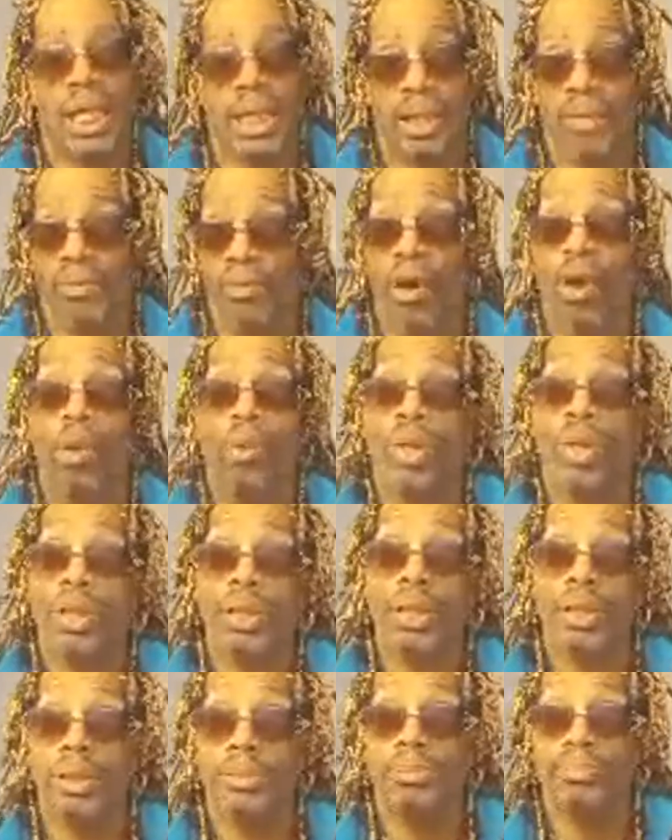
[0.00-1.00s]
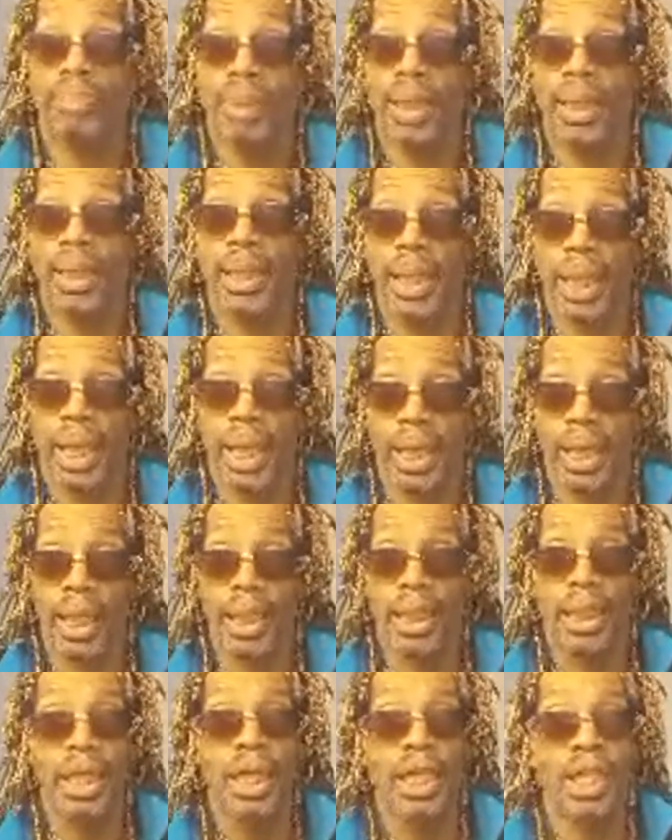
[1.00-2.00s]
they've always been here
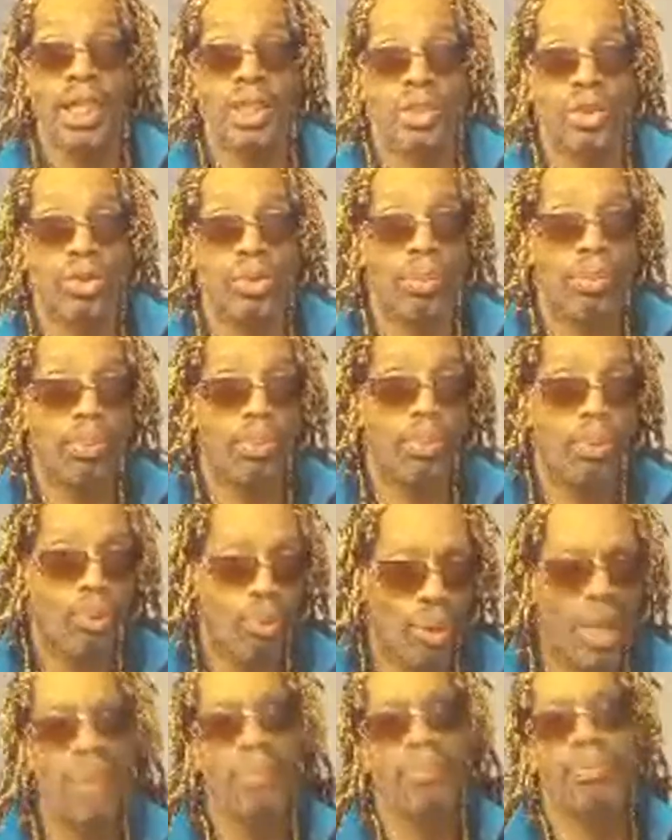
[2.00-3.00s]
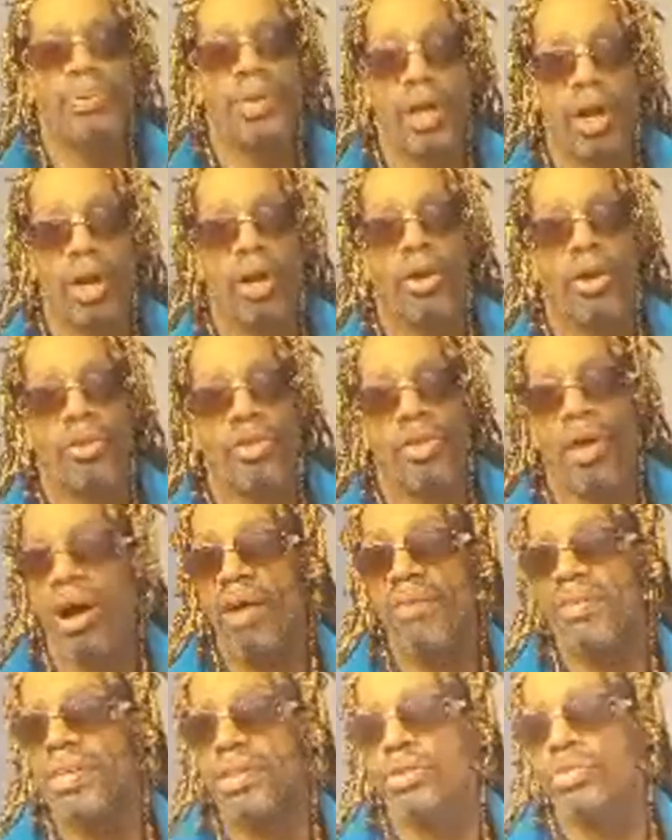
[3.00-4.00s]
to break the earth
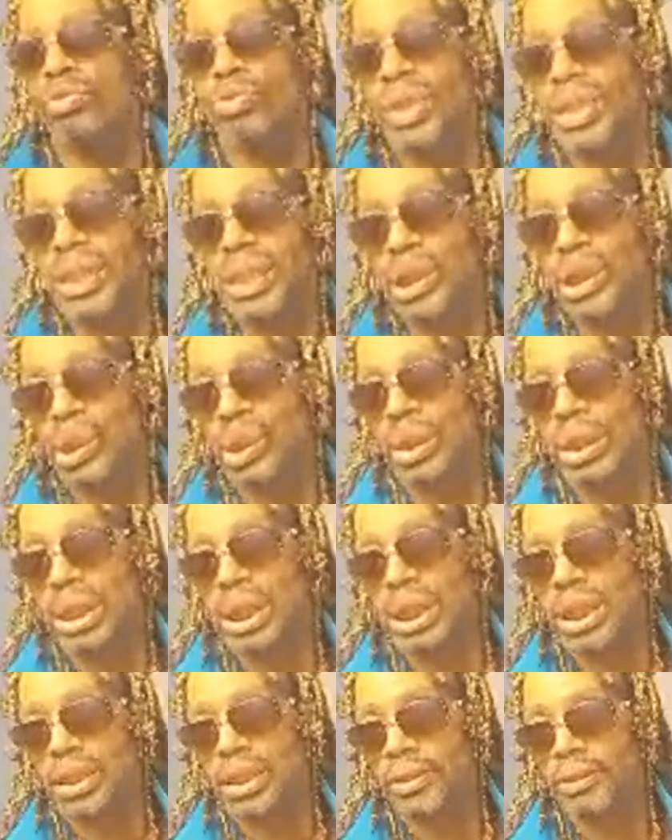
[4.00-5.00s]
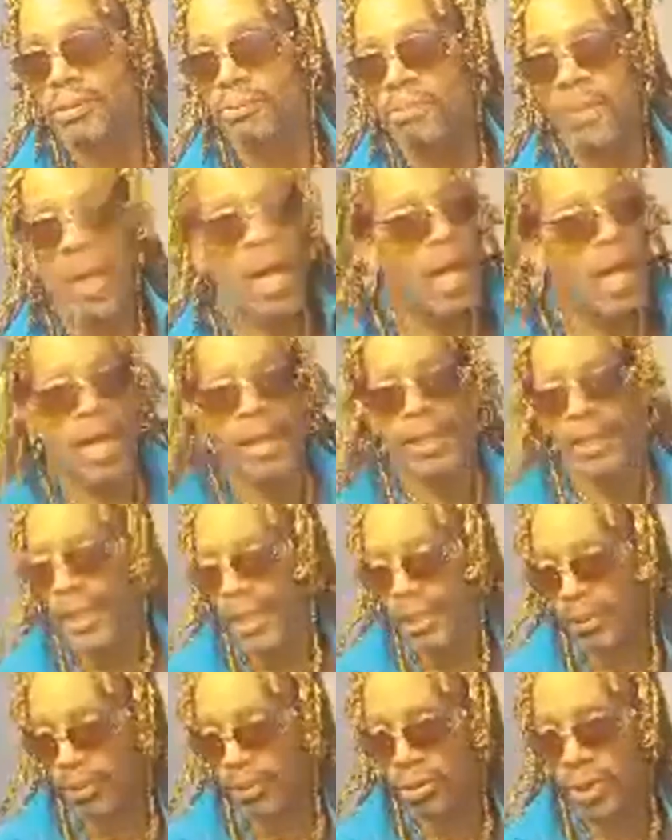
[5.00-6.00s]
of its resources. And
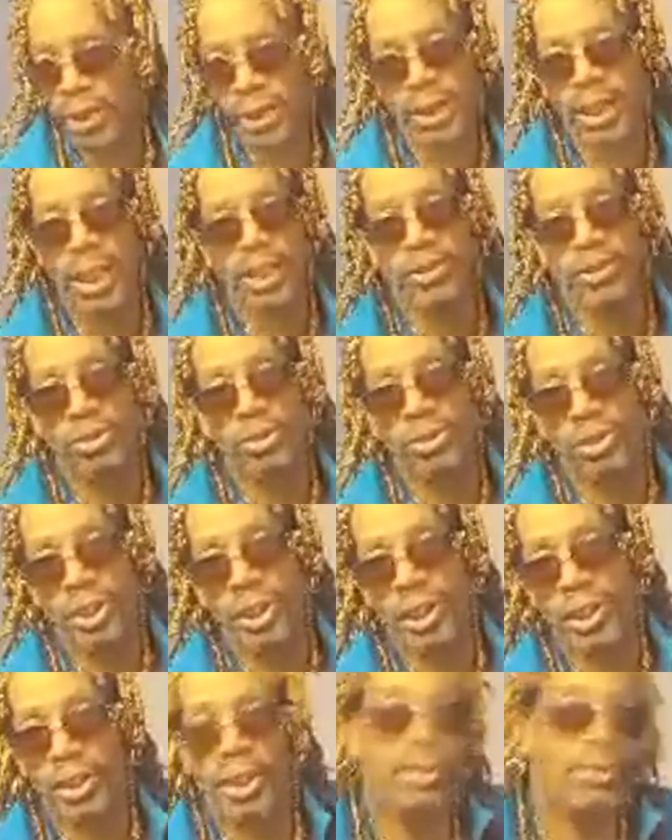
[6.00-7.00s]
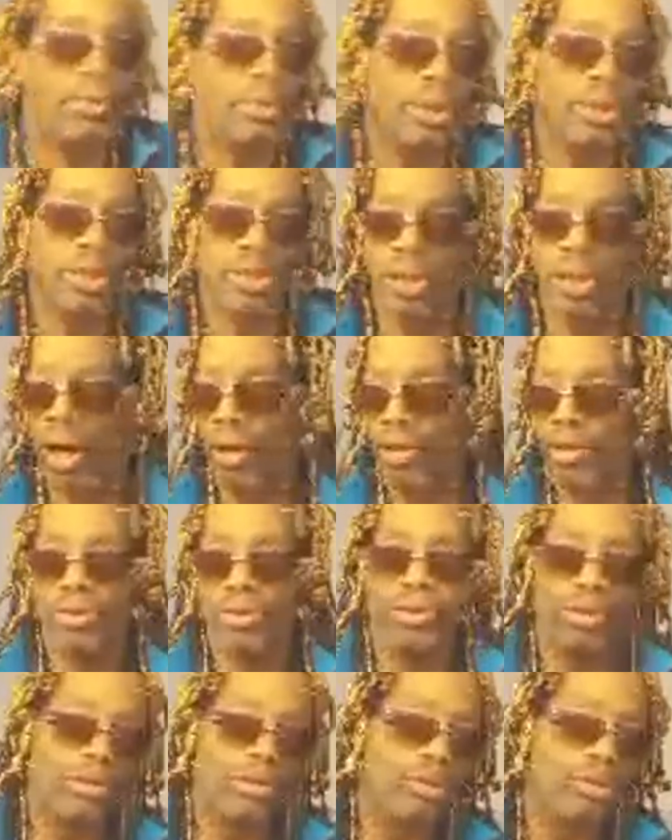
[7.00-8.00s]
they do this not just here, they do this in other
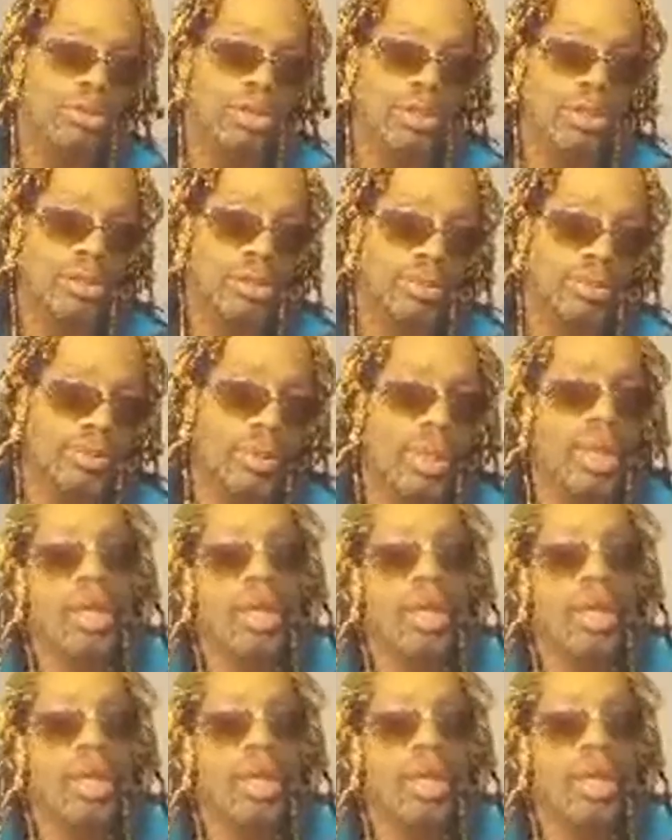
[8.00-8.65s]
solar systems